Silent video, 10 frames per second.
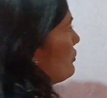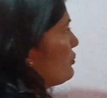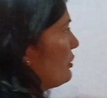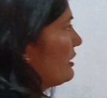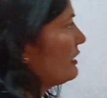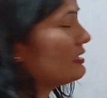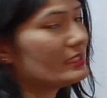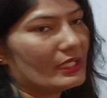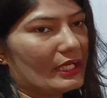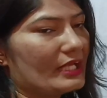so in
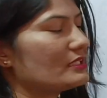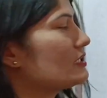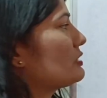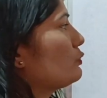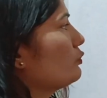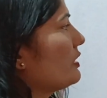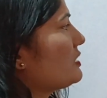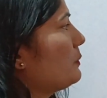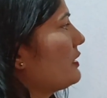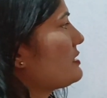this case this
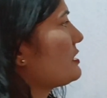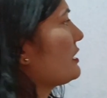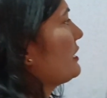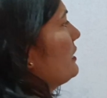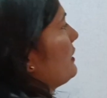2x plus 3